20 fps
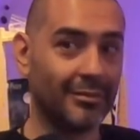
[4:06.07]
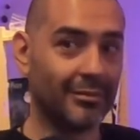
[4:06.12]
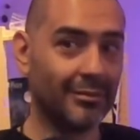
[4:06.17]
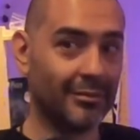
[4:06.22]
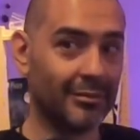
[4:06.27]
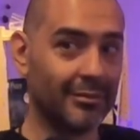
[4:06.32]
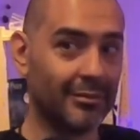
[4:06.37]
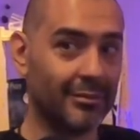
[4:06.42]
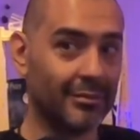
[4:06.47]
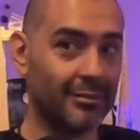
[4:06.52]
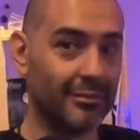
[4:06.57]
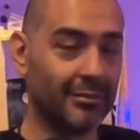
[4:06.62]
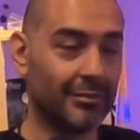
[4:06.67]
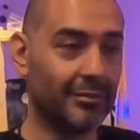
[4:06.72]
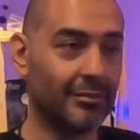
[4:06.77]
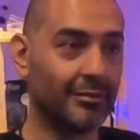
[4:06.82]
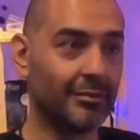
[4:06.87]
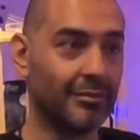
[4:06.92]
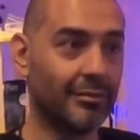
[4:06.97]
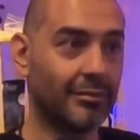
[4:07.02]

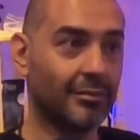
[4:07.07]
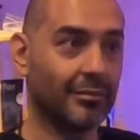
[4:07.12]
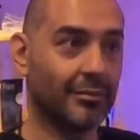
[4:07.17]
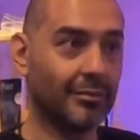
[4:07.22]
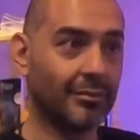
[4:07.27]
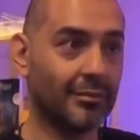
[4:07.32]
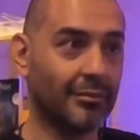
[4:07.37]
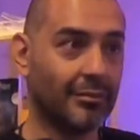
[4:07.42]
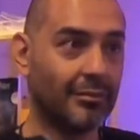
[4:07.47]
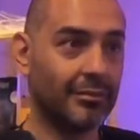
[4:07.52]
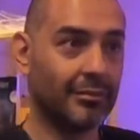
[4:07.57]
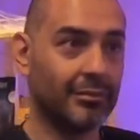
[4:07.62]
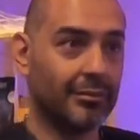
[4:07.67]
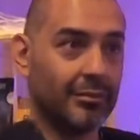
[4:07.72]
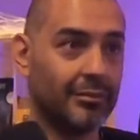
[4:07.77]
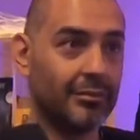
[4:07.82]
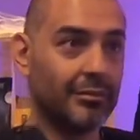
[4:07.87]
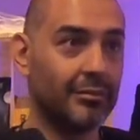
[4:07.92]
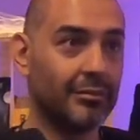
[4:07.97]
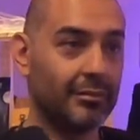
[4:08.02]

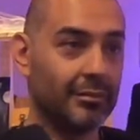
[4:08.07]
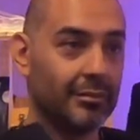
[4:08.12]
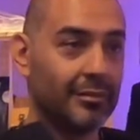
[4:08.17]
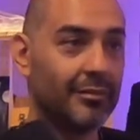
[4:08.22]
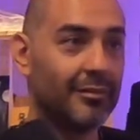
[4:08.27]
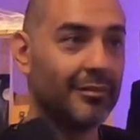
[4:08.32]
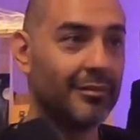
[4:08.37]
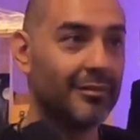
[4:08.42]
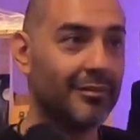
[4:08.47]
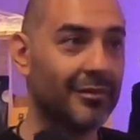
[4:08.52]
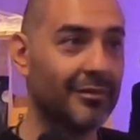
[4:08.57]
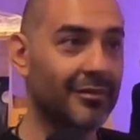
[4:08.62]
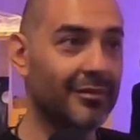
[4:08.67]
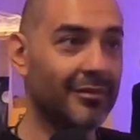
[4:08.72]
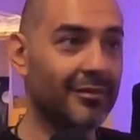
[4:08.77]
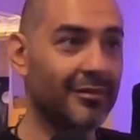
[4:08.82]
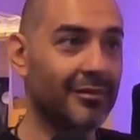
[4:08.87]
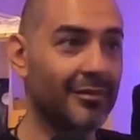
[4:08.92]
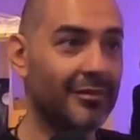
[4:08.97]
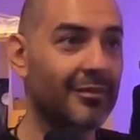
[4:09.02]

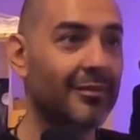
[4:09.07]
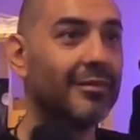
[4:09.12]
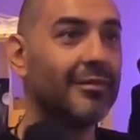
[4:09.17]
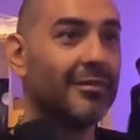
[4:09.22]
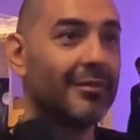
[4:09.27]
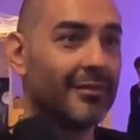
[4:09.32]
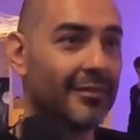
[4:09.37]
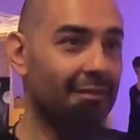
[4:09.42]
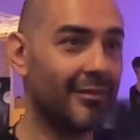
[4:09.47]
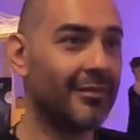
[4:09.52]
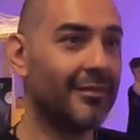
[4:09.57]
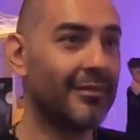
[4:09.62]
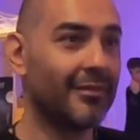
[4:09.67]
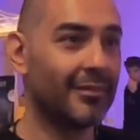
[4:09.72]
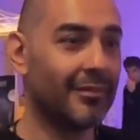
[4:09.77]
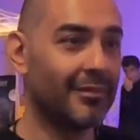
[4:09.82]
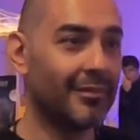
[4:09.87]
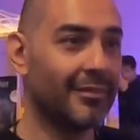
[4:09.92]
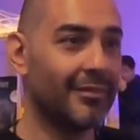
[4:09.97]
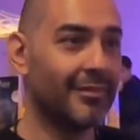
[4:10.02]

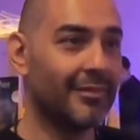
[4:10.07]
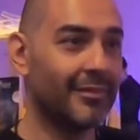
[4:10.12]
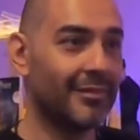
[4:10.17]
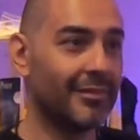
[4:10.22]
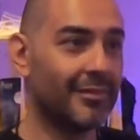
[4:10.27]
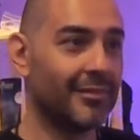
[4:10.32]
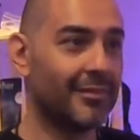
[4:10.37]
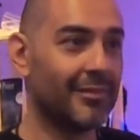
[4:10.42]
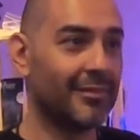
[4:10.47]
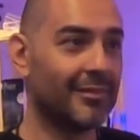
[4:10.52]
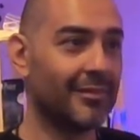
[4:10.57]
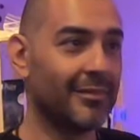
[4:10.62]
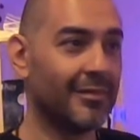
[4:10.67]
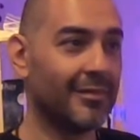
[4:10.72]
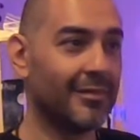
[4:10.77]
[no speech]